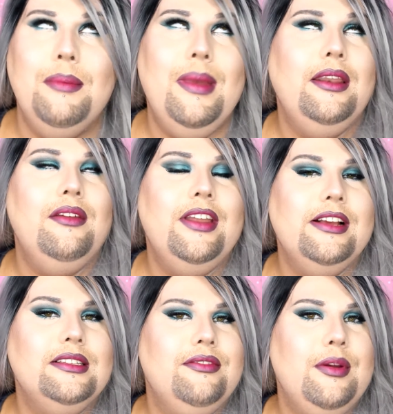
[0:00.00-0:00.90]
I make new
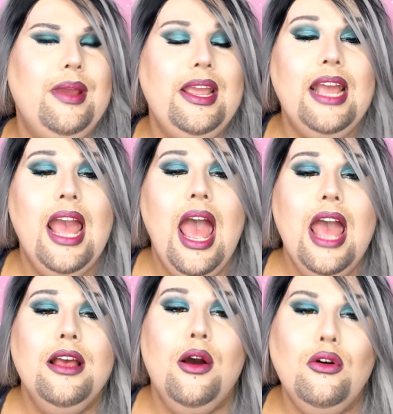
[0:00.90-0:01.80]
videos every week.
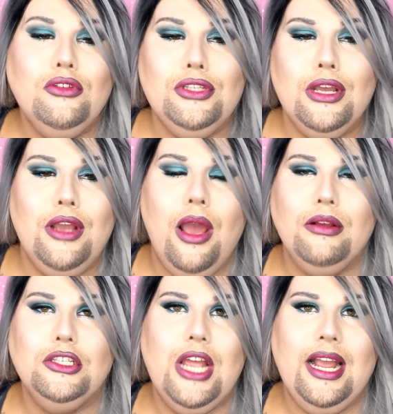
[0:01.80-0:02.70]
Also go
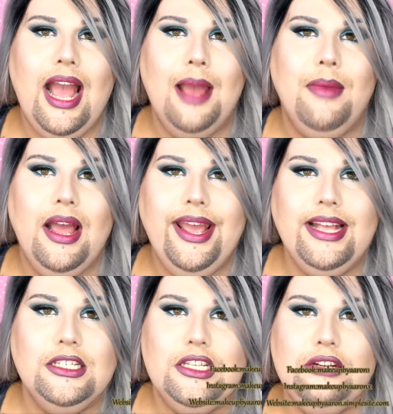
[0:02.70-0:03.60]
and check out my
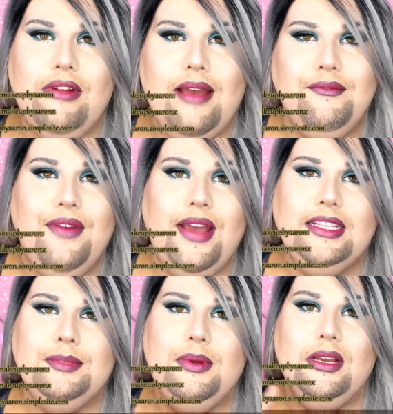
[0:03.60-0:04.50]
Instagram,
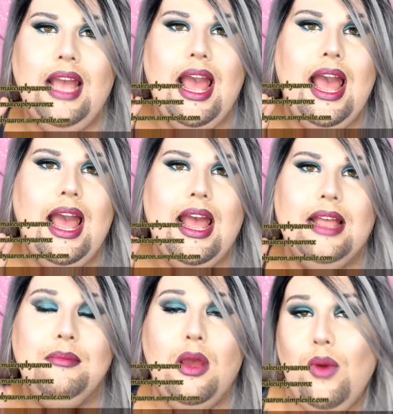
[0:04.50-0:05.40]
Facebook
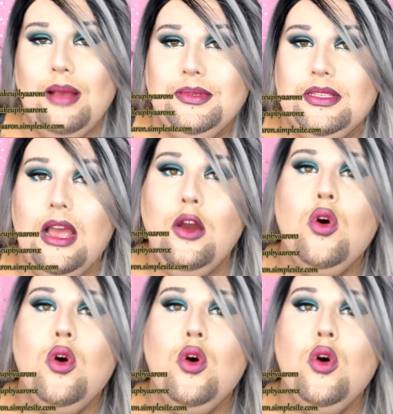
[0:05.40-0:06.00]
and my website.